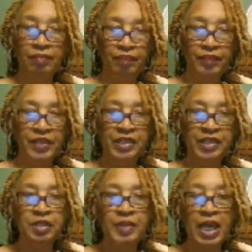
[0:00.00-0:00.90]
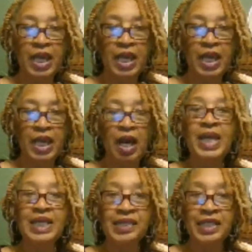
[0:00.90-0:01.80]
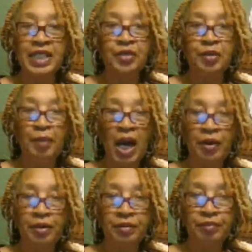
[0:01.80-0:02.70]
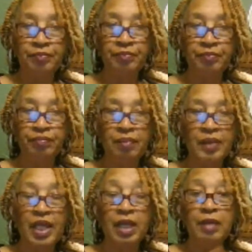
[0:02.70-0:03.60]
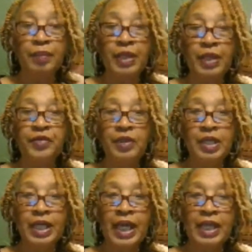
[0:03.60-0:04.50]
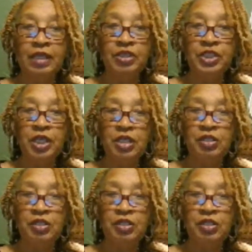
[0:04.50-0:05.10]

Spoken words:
excuse me, y'all, mid-century modern. But if you look at those shows